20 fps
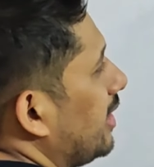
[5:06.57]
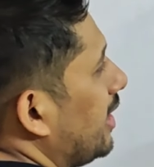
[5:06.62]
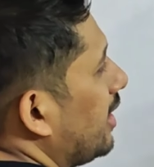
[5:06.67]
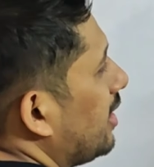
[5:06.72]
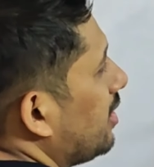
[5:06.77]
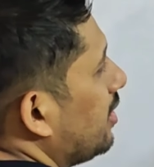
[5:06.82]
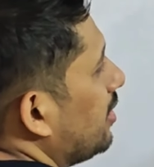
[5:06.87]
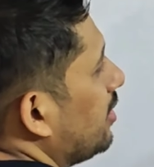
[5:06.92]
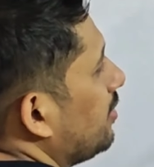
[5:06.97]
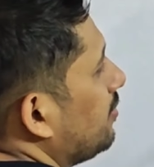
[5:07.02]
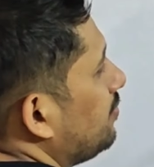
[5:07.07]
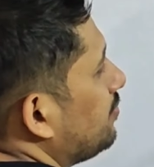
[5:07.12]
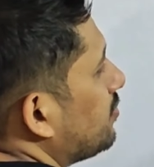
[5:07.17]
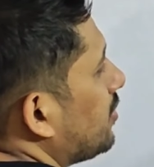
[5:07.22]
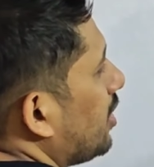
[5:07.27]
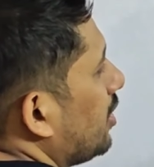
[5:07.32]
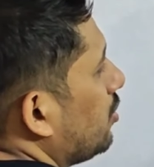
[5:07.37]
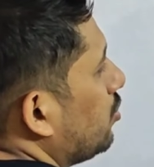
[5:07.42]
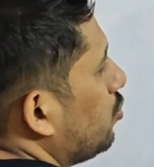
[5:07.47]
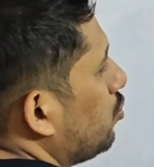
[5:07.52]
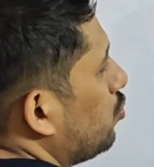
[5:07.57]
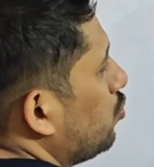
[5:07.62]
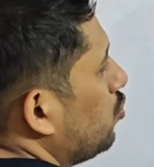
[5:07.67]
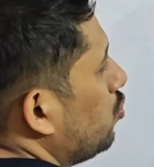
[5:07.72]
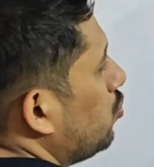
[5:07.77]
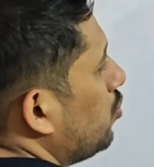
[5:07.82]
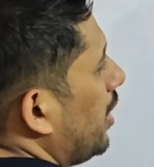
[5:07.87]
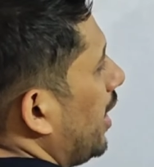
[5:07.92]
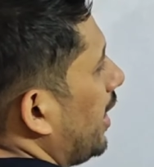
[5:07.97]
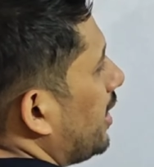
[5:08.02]
take
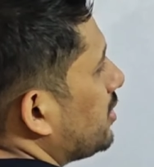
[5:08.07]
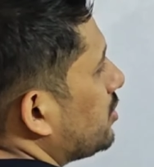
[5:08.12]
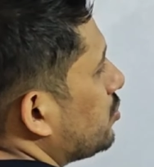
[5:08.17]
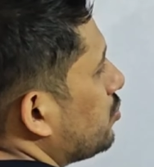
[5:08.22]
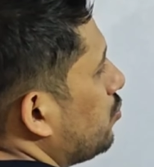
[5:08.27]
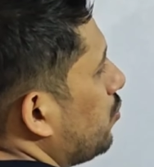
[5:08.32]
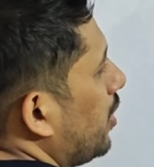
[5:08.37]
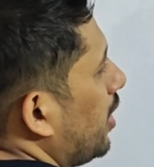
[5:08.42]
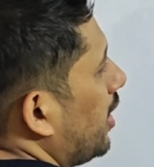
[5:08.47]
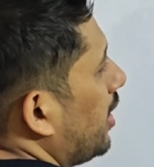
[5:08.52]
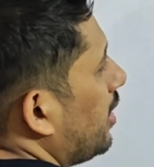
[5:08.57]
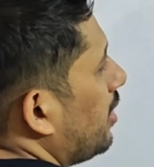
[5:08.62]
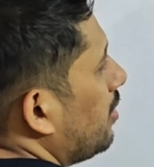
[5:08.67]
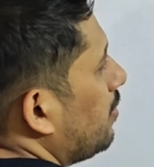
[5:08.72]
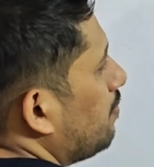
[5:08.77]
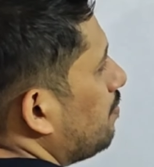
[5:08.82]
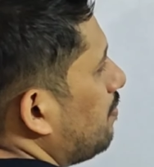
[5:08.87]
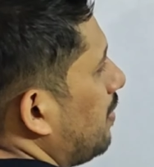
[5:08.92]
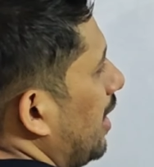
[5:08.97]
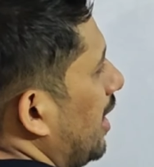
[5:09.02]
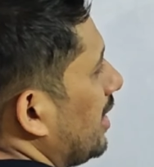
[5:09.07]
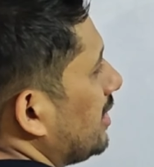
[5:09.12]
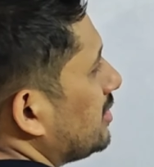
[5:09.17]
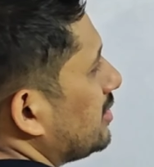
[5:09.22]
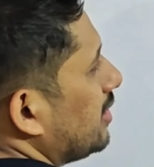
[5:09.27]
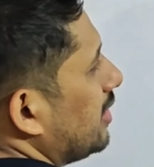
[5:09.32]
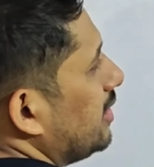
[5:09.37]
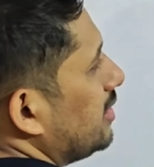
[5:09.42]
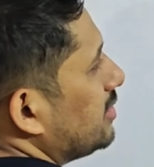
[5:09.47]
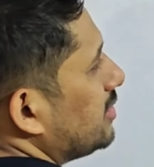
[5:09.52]
2x squared
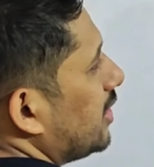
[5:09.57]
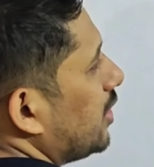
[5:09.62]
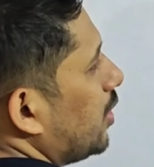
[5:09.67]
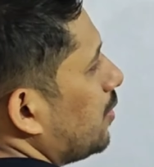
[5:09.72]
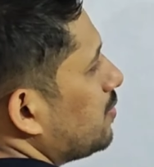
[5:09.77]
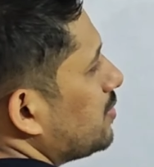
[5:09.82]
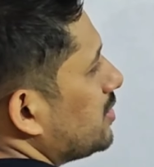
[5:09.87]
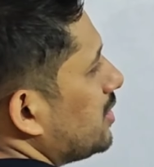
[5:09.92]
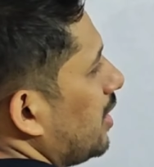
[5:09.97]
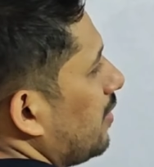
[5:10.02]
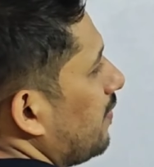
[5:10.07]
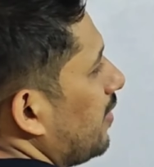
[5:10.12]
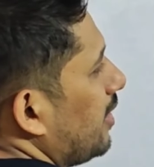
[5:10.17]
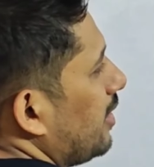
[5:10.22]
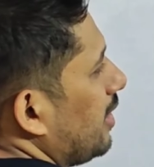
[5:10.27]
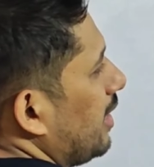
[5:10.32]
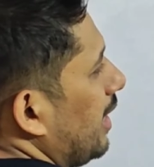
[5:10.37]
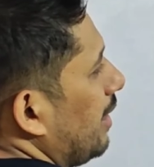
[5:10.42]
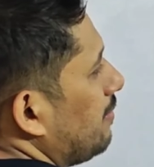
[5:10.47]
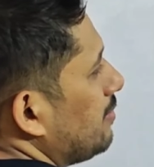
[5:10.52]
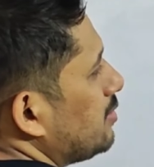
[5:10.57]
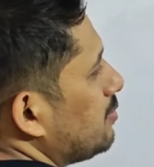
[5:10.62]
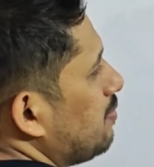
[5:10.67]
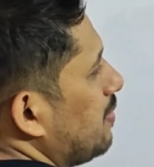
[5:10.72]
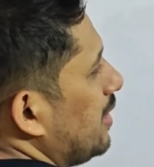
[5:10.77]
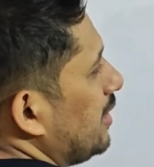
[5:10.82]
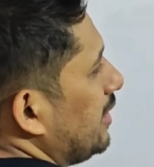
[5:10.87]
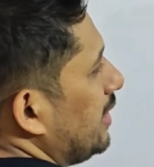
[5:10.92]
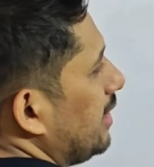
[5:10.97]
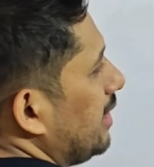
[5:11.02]
plus, instead of 7, I am
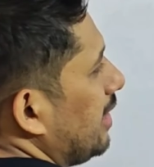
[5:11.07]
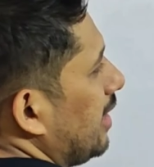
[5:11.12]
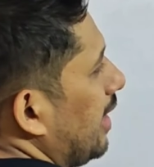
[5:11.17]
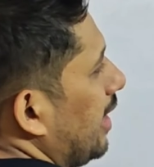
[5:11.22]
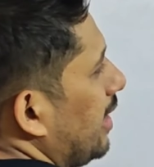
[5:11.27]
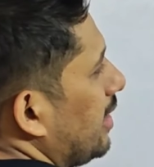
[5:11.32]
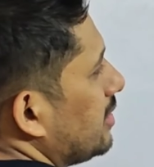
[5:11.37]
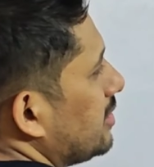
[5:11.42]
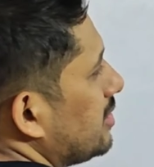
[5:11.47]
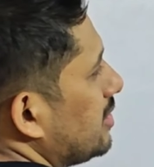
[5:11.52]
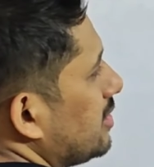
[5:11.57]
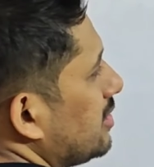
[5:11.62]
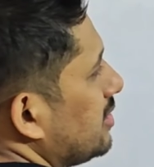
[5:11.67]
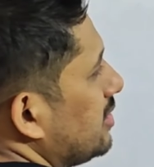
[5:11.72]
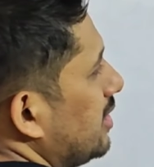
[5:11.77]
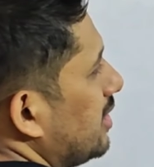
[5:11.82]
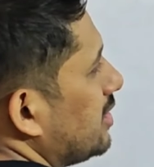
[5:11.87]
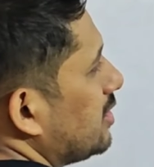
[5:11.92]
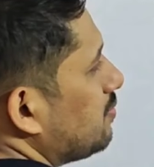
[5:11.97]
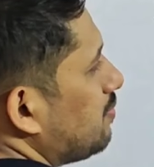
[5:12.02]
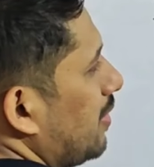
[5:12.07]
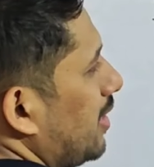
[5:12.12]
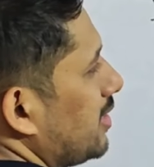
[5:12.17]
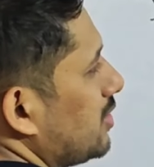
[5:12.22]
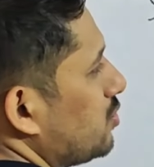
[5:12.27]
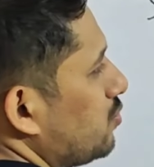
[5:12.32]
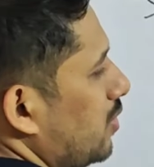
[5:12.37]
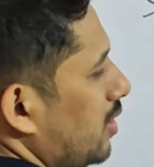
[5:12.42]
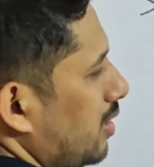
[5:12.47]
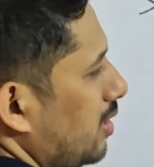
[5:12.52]
splitting as 6
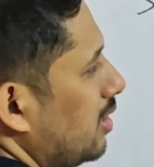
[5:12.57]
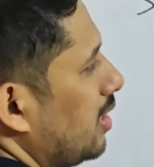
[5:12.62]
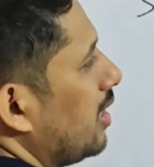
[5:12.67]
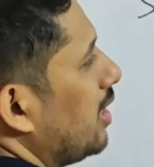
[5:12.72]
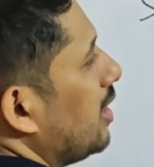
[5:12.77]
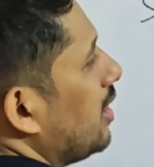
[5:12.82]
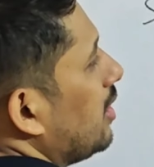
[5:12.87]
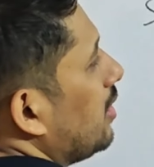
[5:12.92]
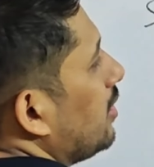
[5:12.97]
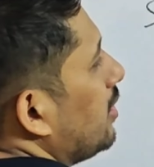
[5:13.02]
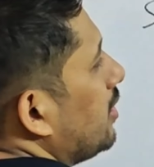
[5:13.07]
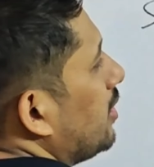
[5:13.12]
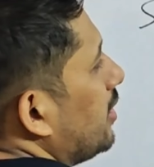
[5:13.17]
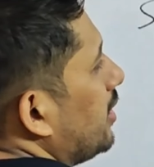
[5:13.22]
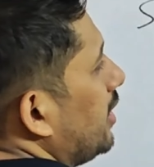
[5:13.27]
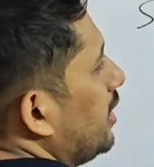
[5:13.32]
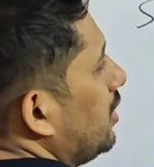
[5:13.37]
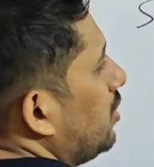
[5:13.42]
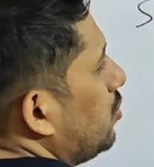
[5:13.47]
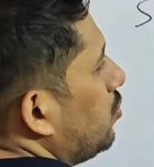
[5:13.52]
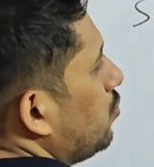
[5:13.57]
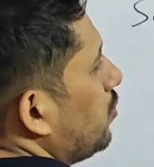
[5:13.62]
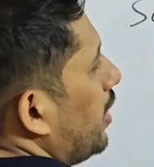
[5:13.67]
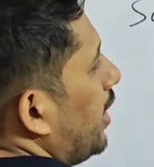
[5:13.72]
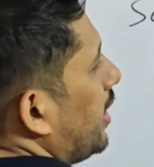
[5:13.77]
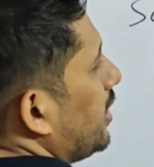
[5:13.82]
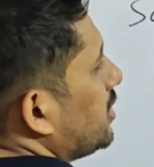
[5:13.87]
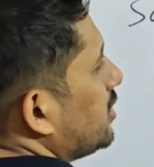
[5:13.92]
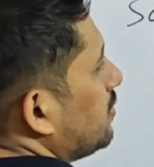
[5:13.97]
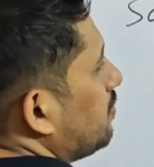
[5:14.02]
plus 1 into
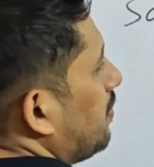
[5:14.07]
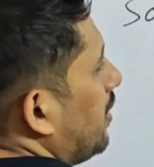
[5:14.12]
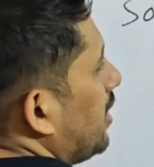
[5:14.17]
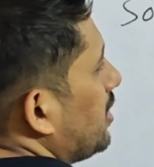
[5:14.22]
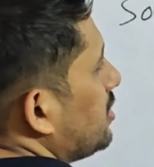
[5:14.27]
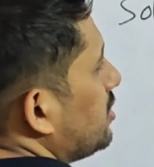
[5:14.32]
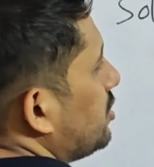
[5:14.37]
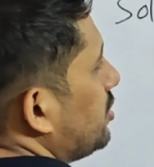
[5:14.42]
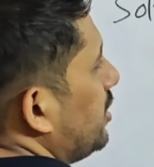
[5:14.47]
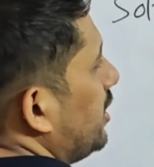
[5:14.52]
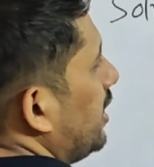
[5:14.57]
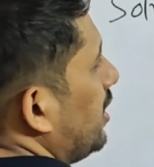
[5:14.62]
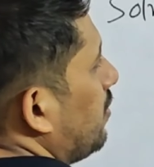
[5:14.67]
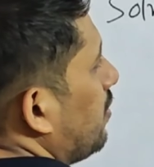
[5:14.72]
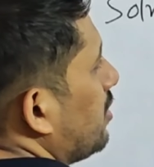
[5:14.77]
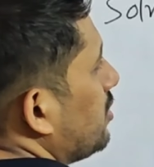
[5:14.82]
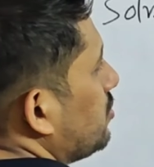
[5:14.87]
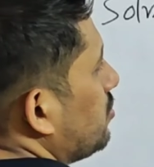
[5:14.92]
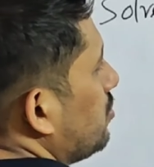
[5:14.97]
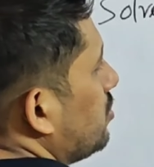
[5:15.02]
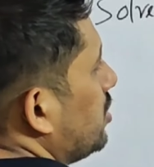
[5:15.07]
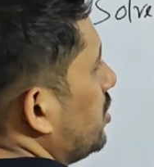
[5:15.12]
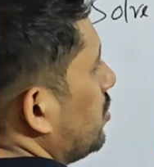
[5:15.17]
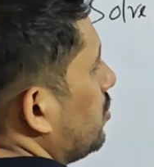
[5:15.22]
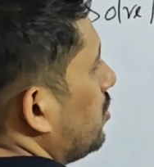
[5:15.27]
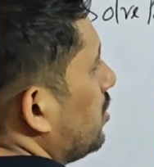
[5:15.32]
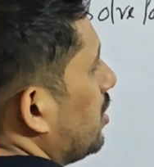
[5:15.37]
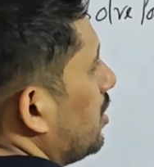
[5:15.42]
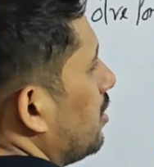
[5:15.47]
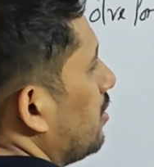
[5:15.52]
x plus 3 equals to
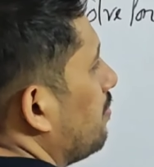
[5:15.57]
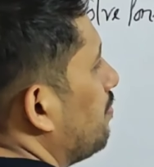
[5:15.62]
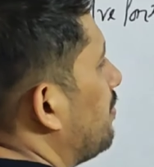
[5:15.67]
0.